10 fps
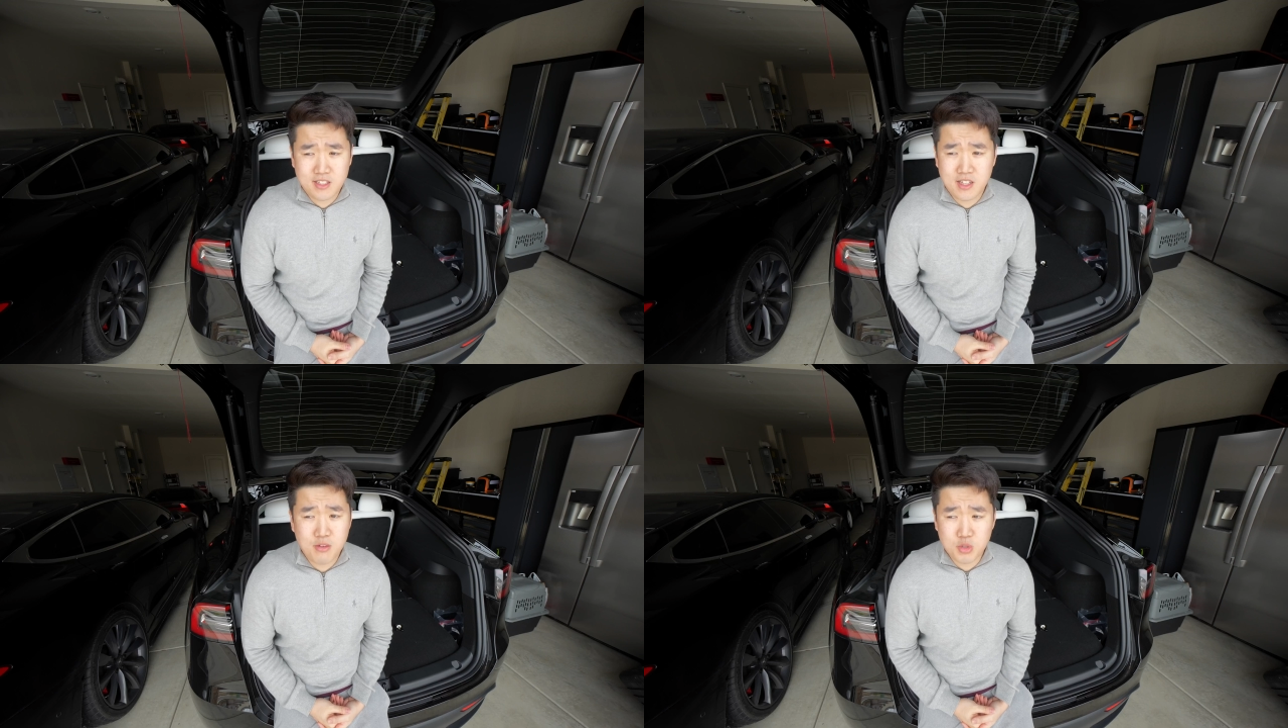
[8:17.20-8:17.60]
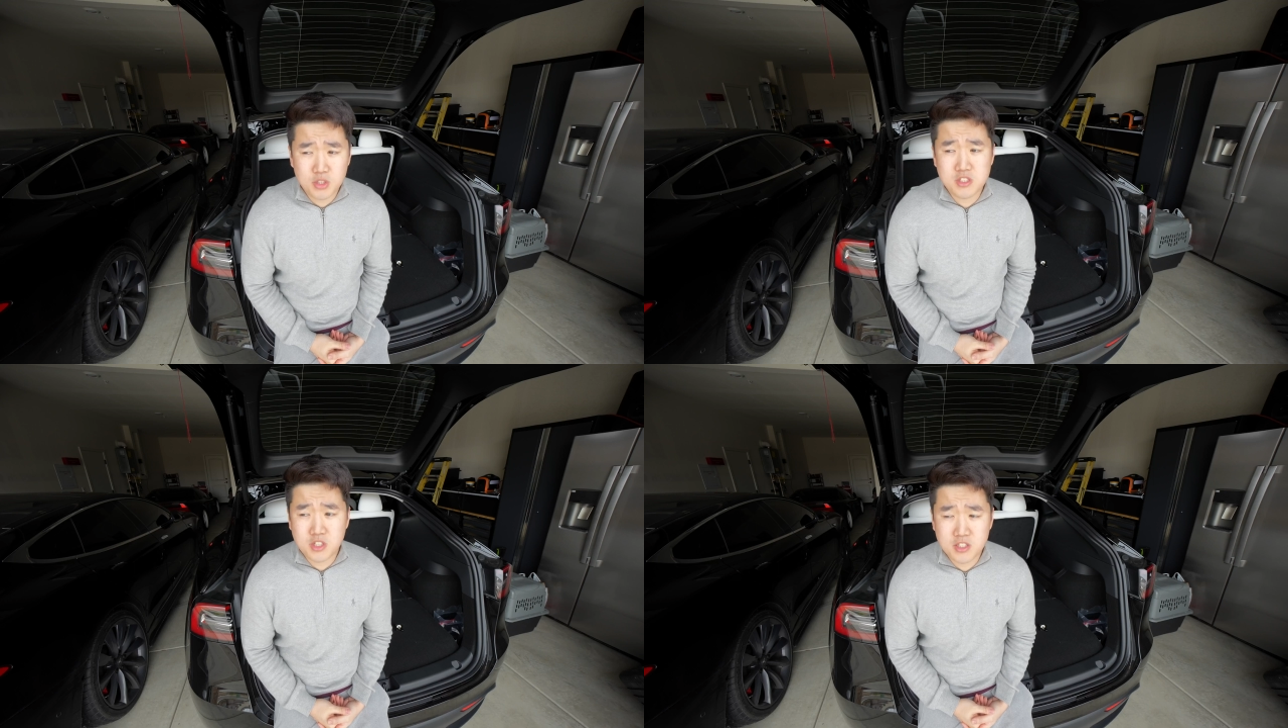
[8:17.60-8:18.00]
I
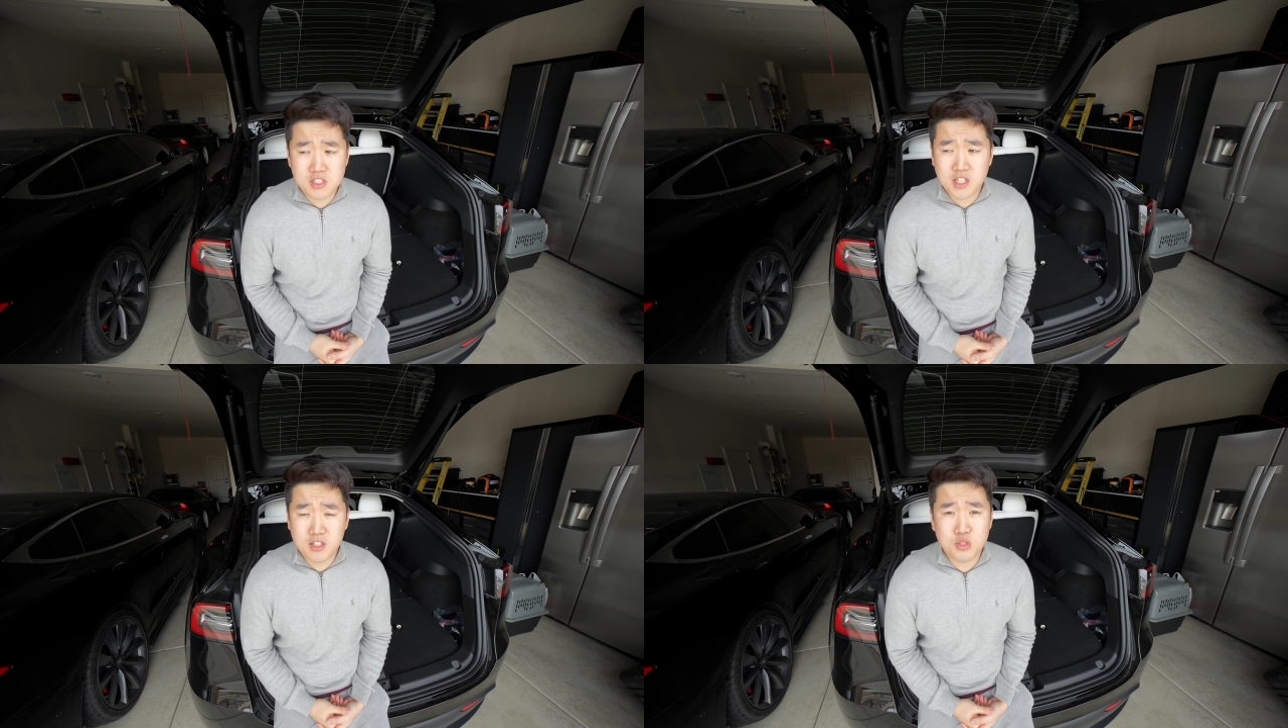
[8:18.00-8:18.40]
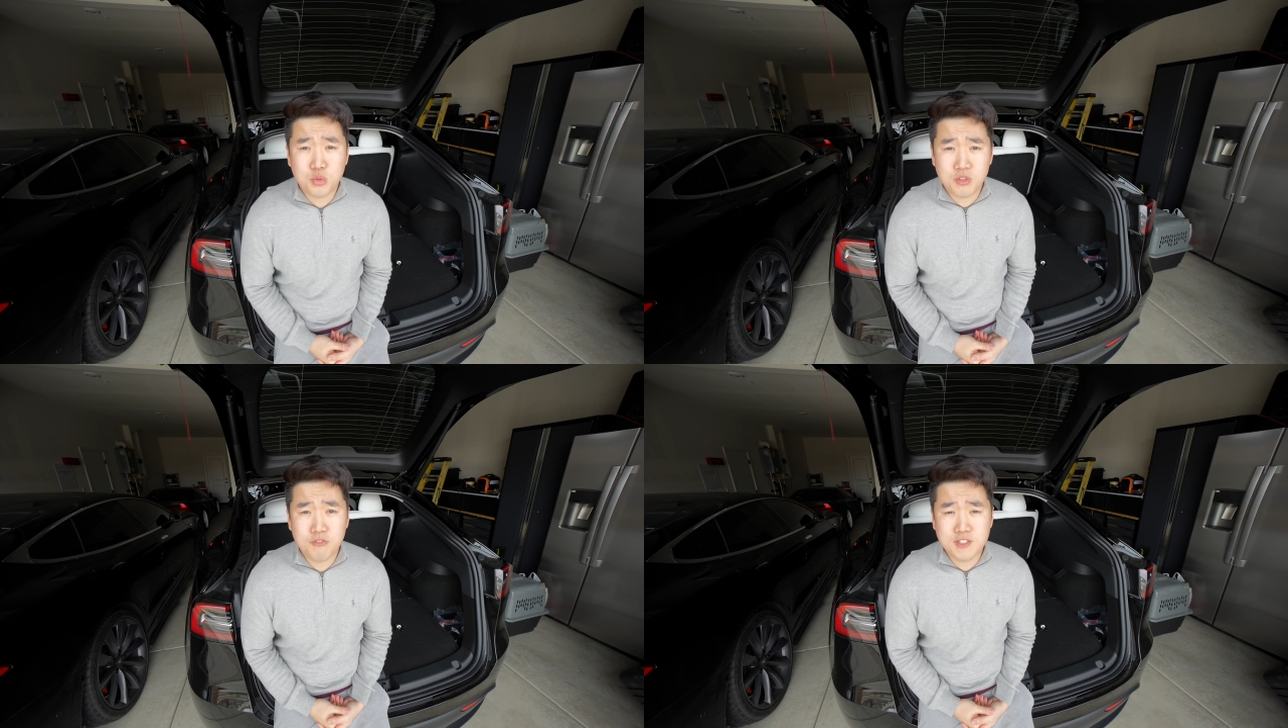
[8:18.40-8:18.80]
really started this channel in
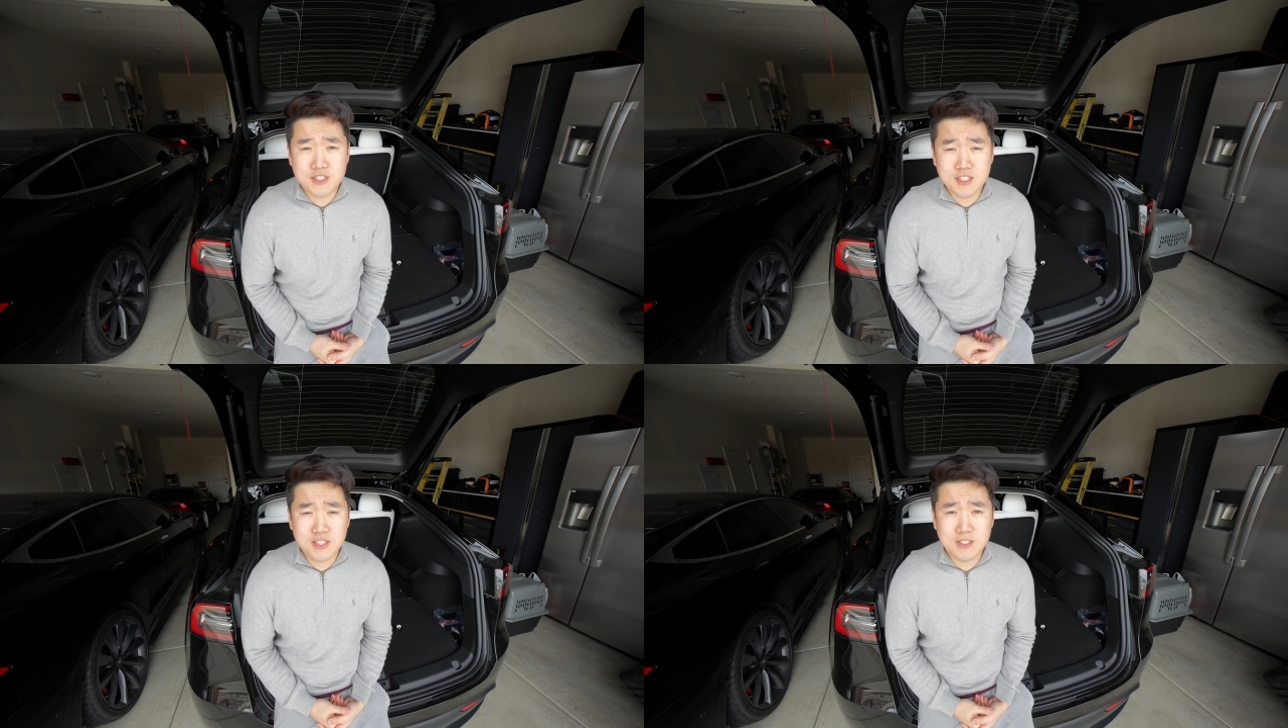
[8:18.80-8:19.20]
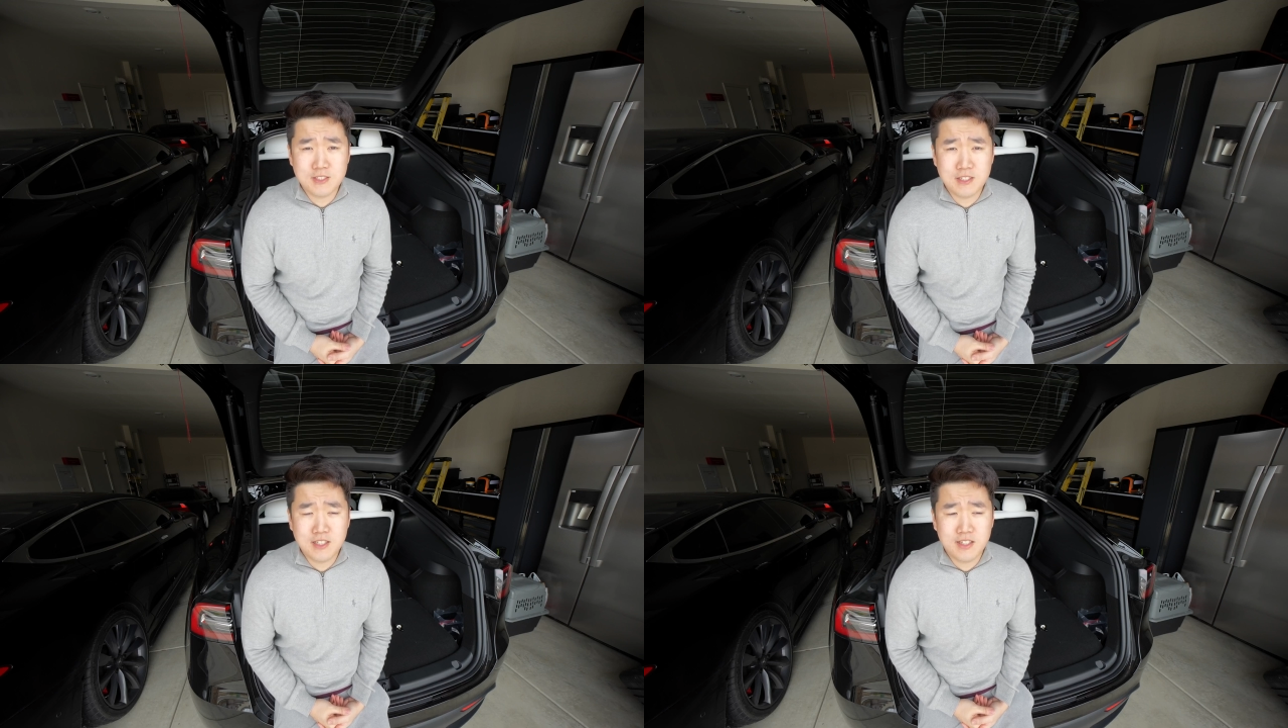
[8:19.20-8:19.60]
2015,
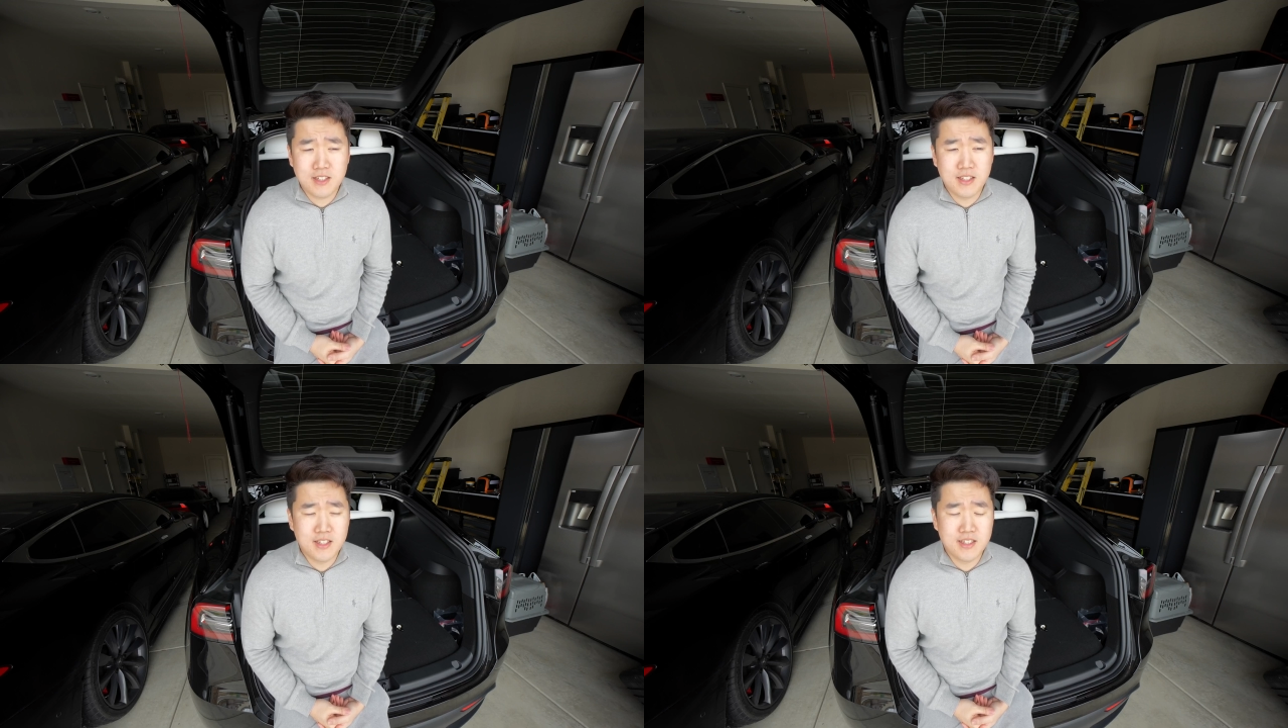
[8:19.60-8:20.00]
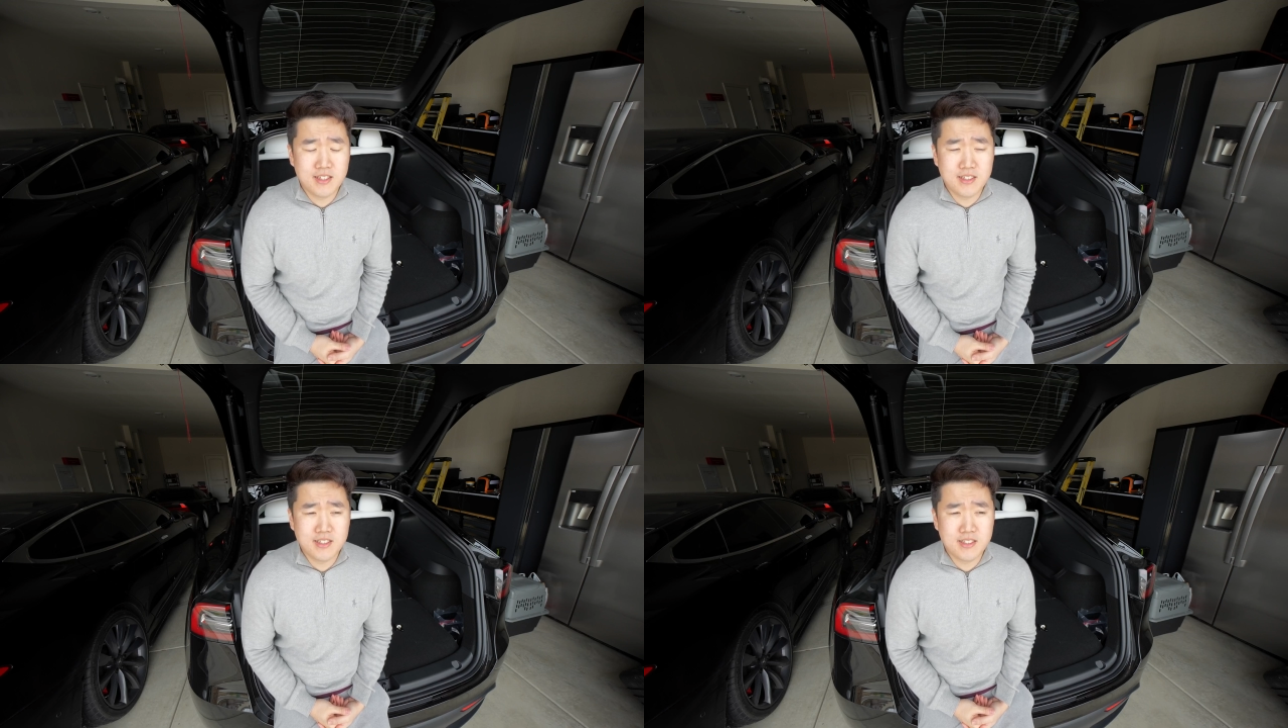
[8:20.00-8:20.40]

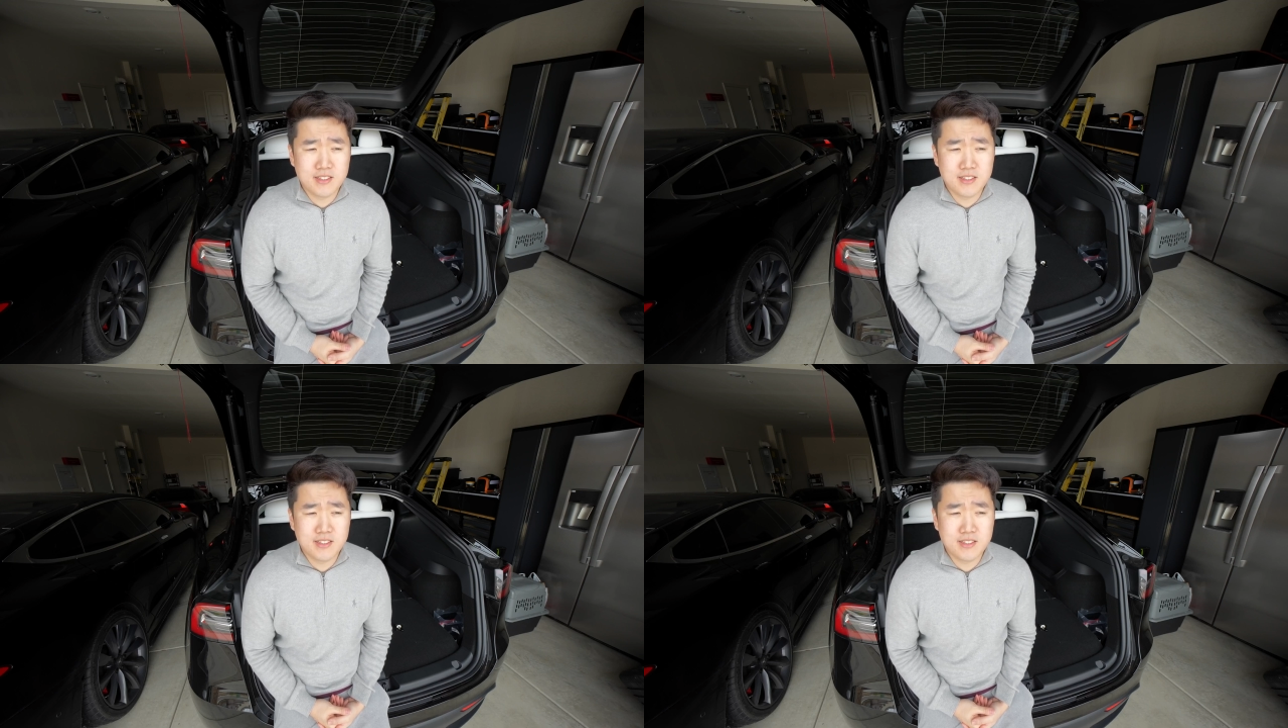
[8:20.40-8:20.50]
and